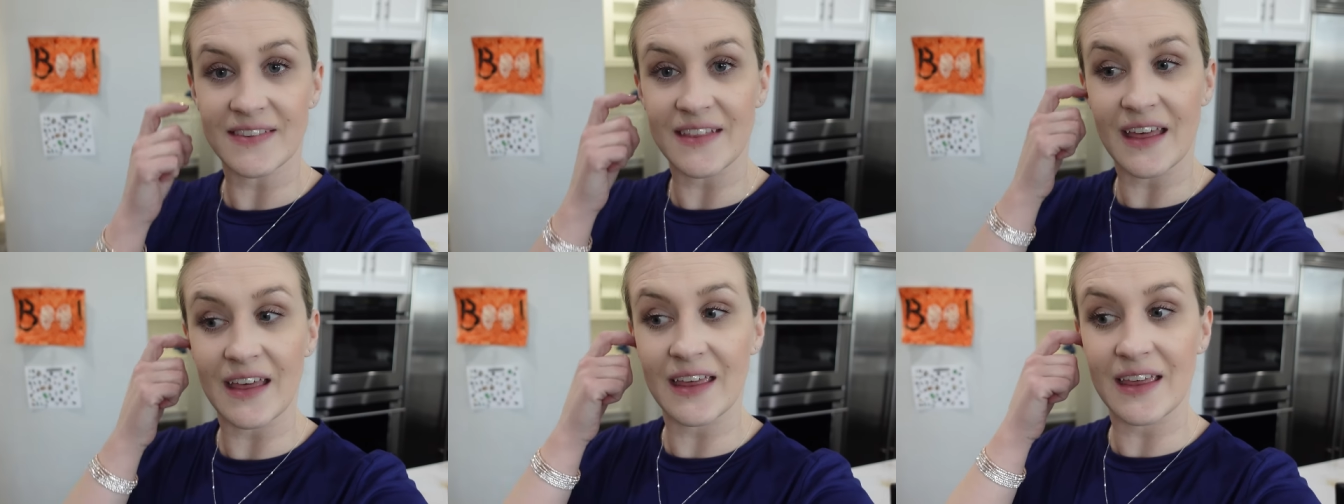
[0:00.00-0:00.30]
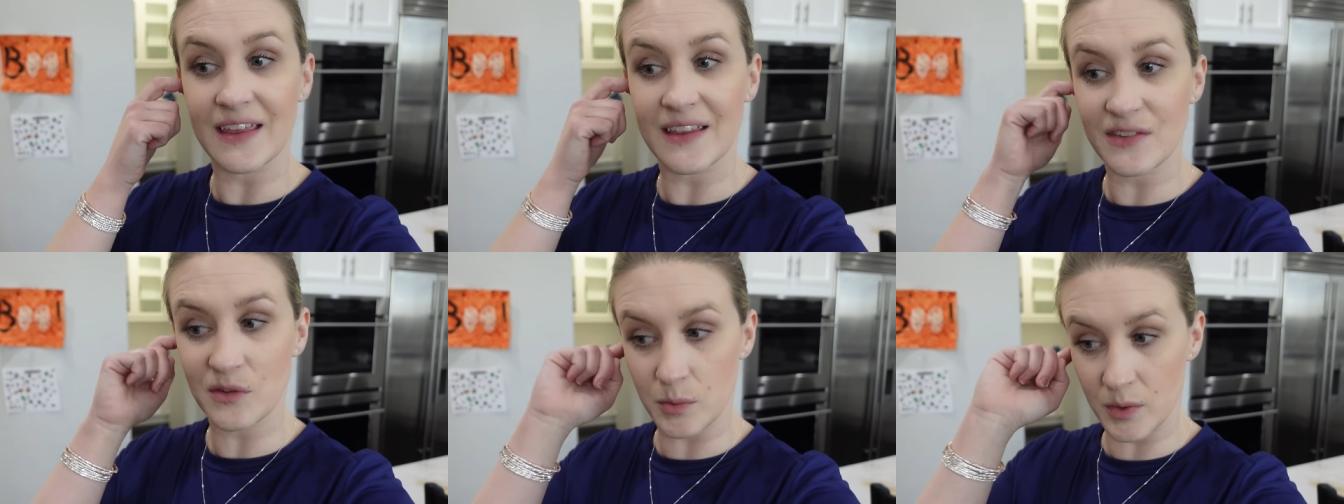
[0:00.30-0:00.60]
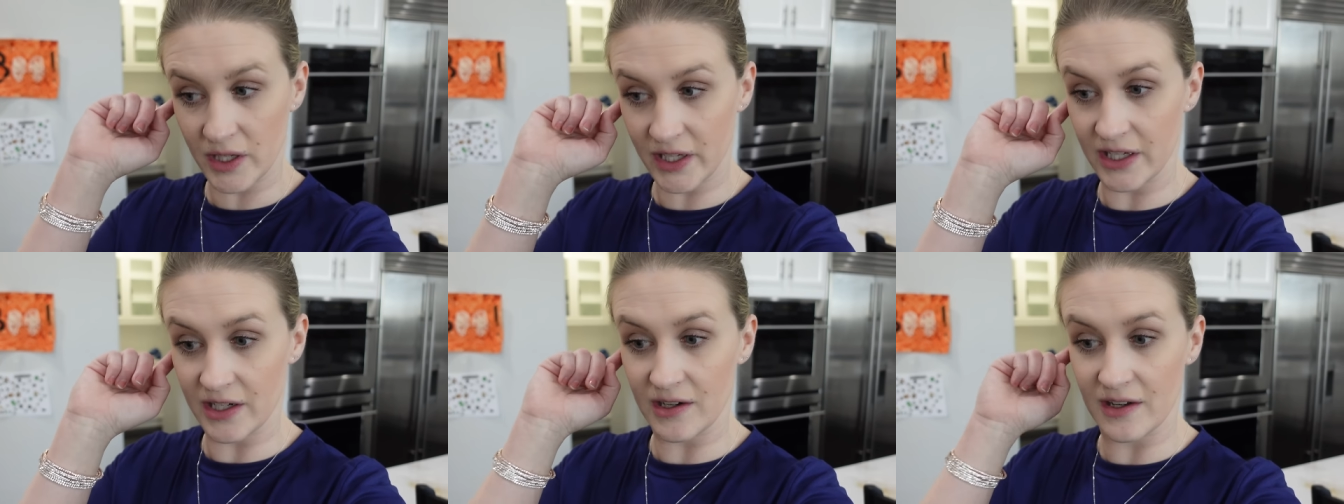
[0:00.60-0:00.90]
that he's
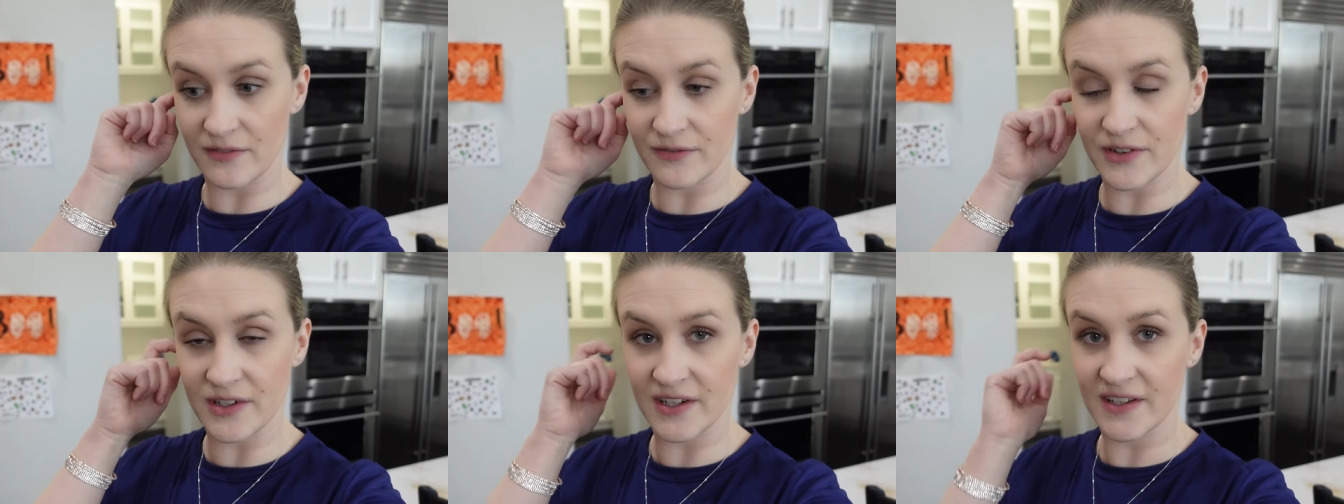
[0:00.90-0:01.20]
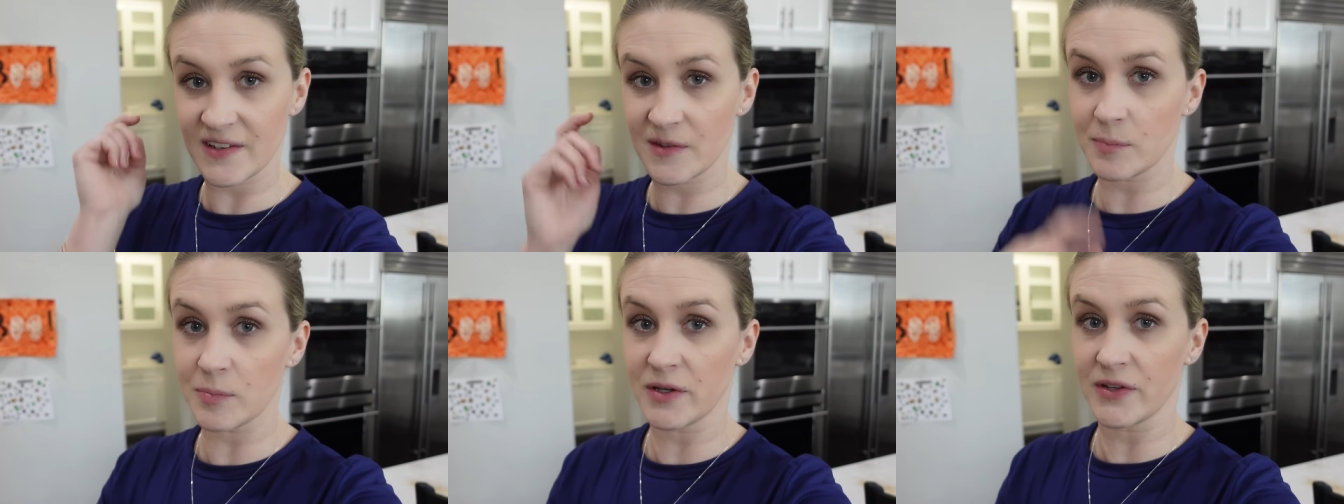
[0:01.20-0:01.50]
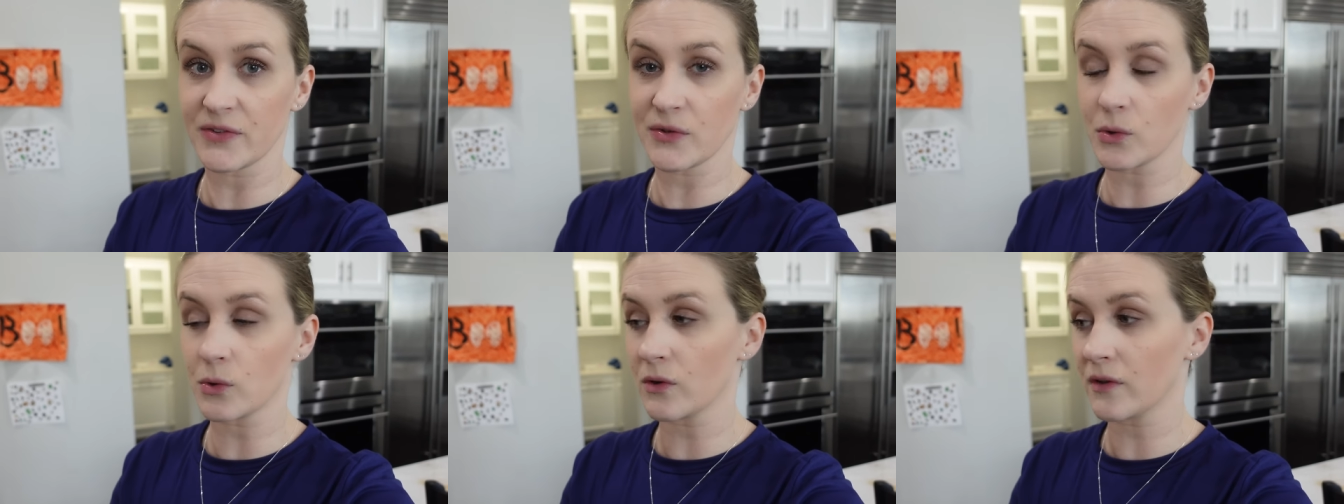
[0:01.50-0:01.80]
working on for his
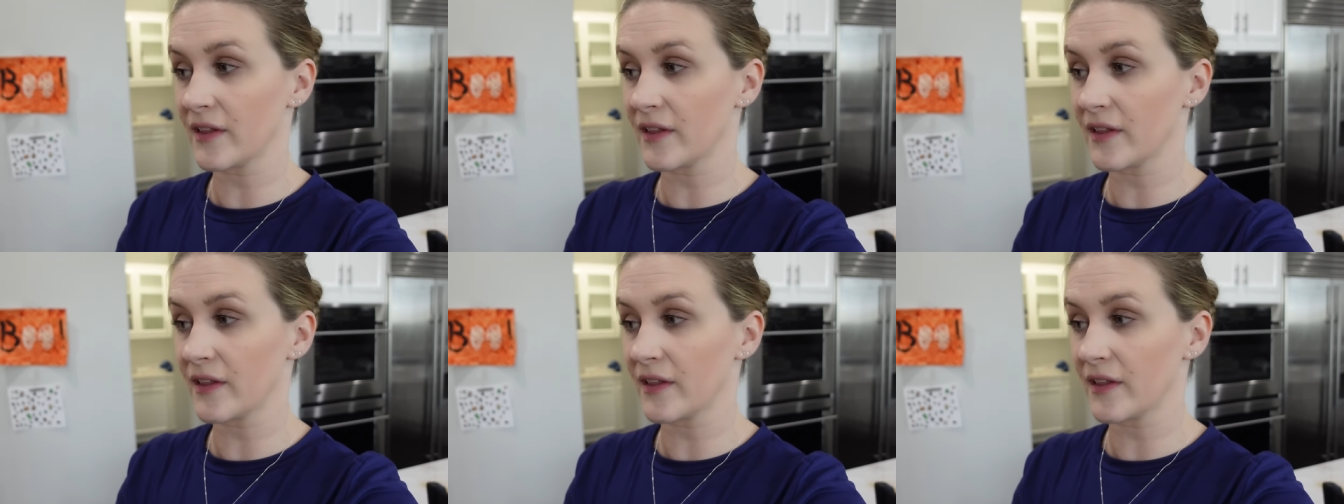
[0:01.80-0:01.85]
preschool